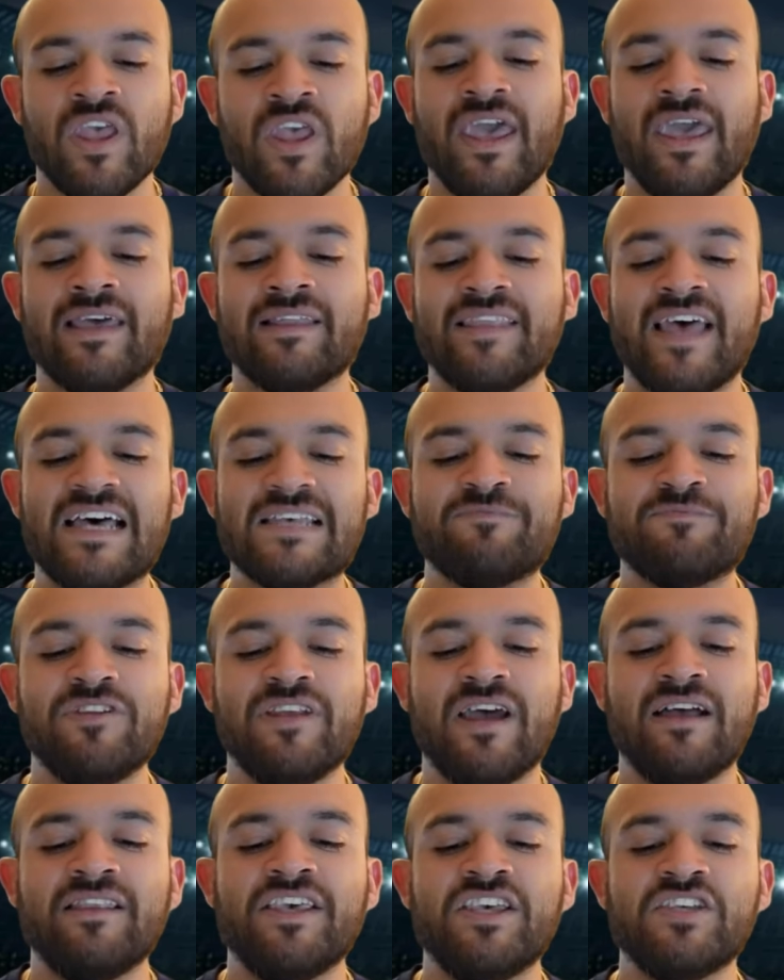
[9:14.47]
And last but
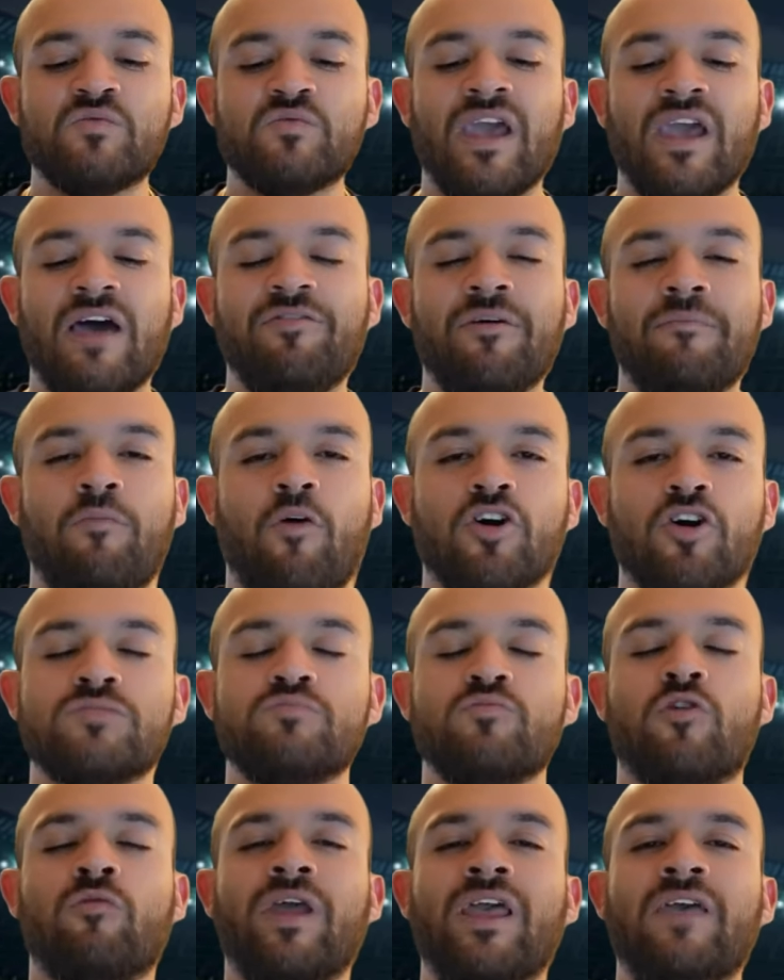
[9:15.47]
not least, we have the
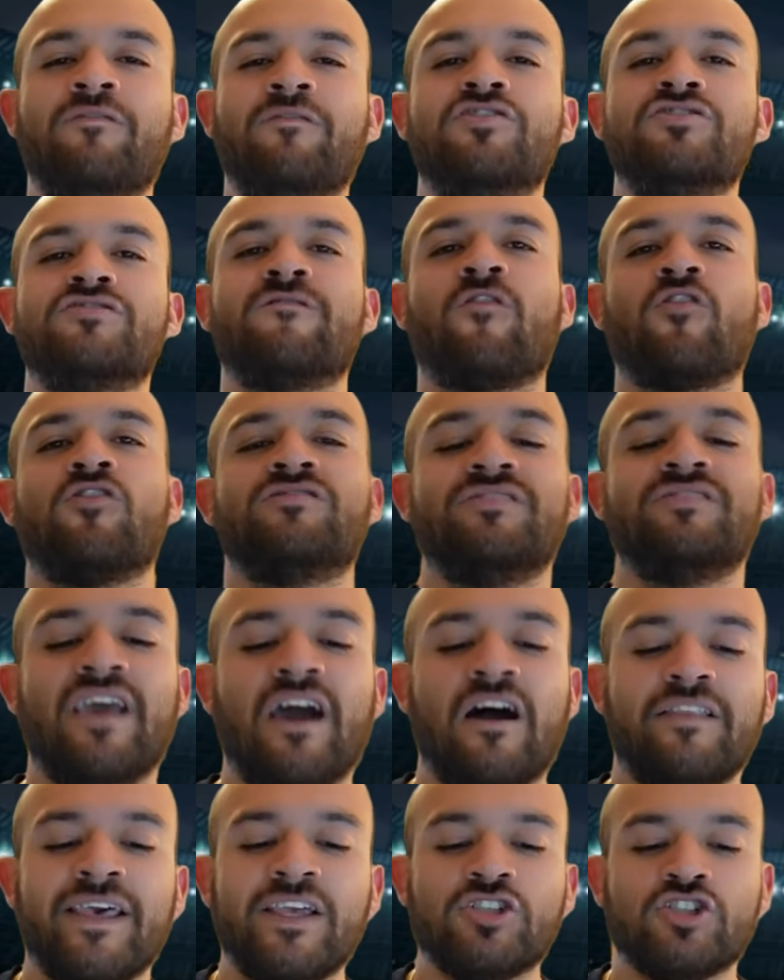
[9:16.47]
Baltimore Ravens versus the
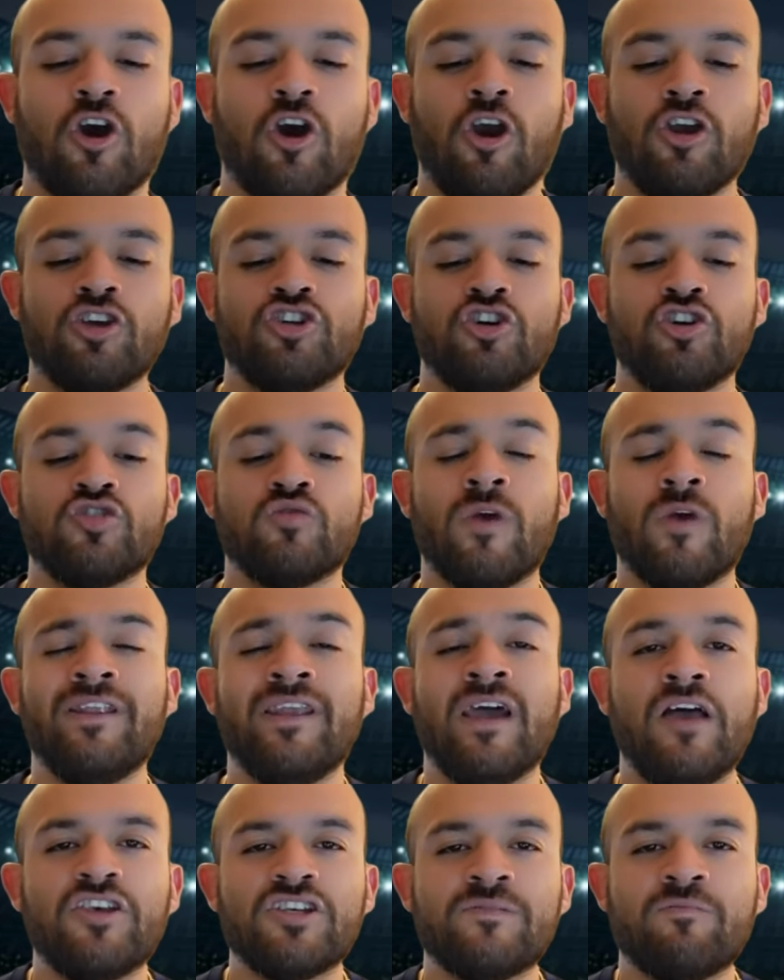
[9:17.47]
LA Chargers. Right
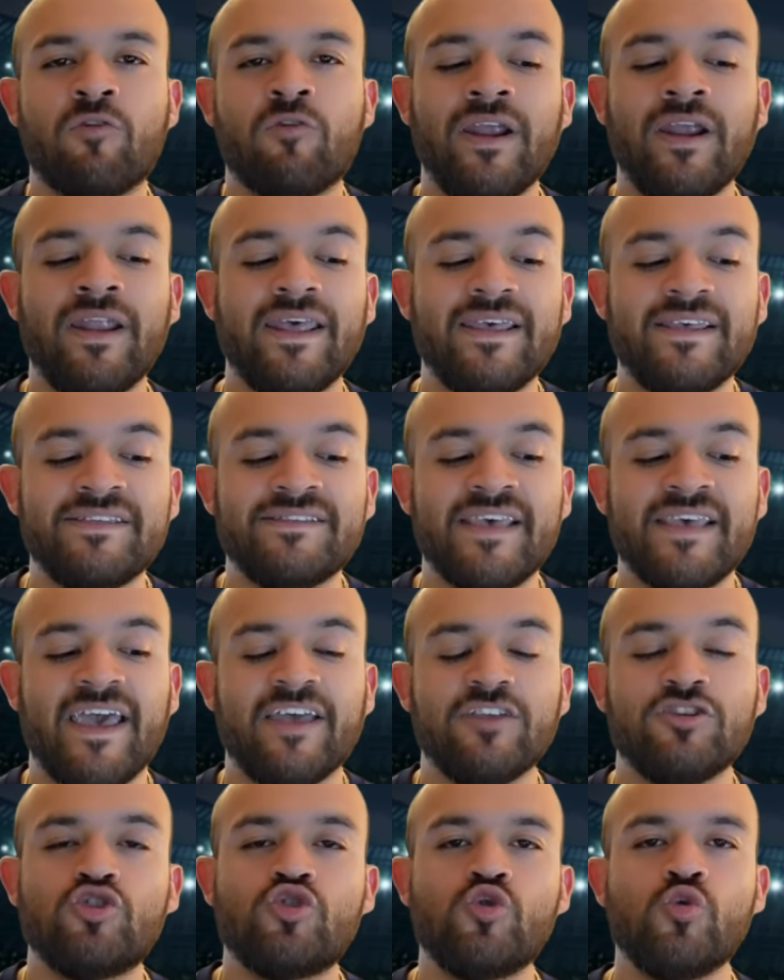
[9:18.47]
now, the spread is
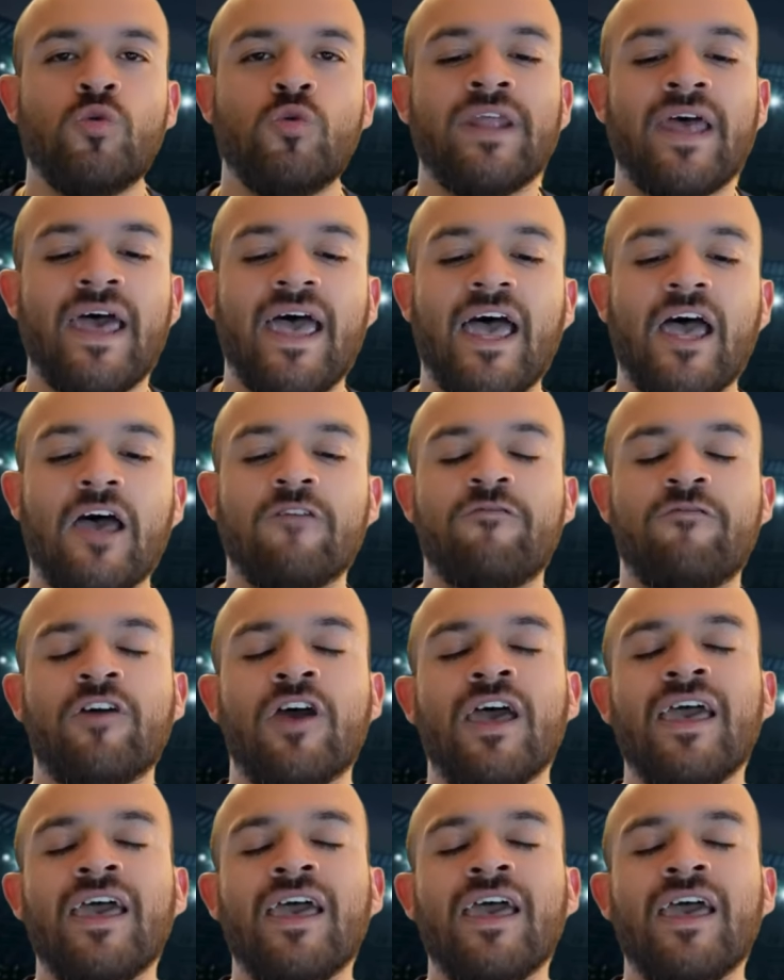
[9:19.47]
at 2.5.